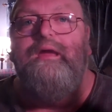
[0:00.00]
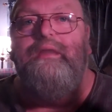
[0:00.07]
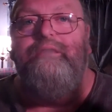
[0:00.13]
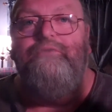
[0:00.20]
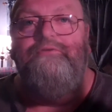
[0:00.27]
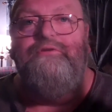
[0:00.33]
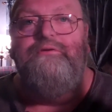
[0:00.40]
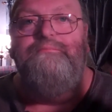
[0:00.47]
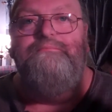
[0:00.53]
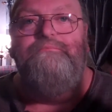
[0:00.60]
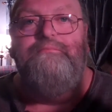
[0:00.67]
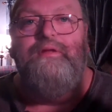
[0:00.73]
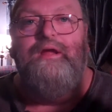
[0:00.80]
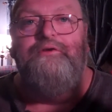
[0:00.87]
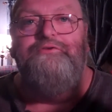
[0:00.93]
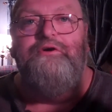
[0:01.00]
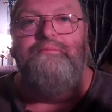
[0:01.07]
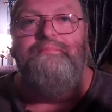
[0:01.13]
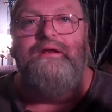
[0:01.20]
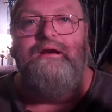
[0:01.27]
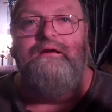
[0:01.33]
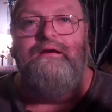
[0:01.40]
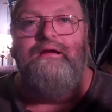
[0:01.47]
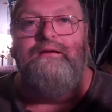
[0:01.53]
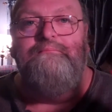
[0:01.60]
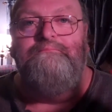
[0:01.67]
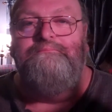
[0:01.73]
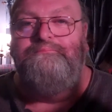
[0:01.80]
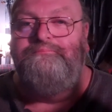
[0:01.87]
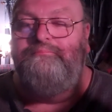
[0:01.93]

Hey YouTube, Eltopian here again,